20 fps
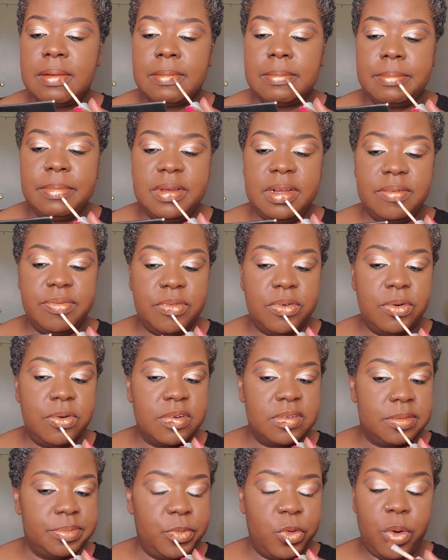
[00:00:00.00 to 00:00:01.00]
but of
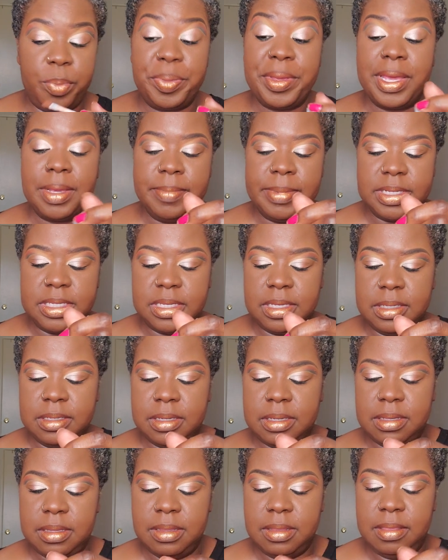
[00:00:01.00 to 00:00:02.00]
course more pigmented
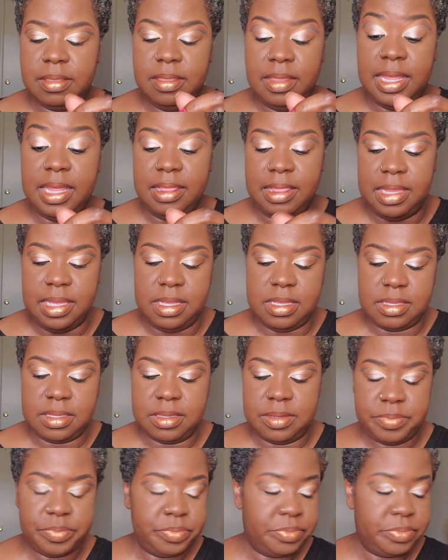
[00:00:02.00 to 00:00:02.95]
than this.